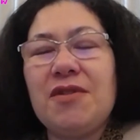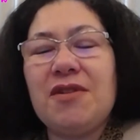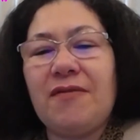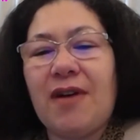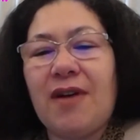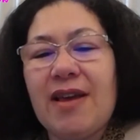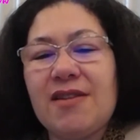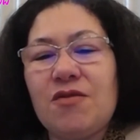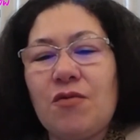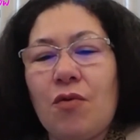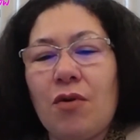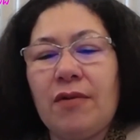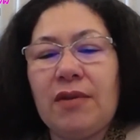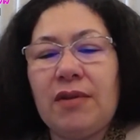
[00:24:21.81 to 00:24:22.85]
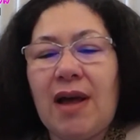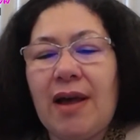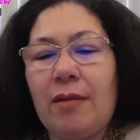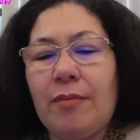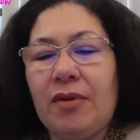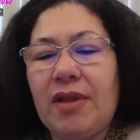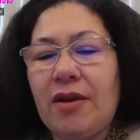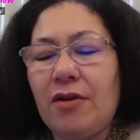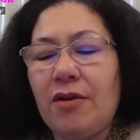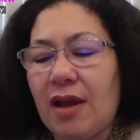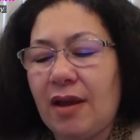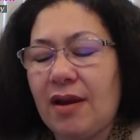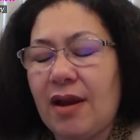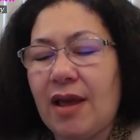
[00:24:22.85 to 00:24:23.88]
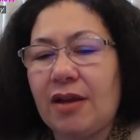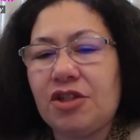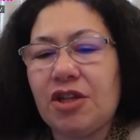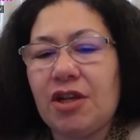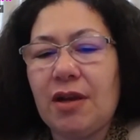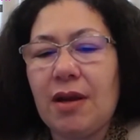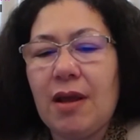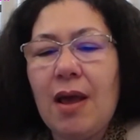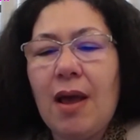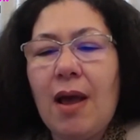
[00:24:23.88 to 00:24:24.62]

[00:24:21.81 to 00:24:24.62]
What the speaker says: a device or a reliable internet connection.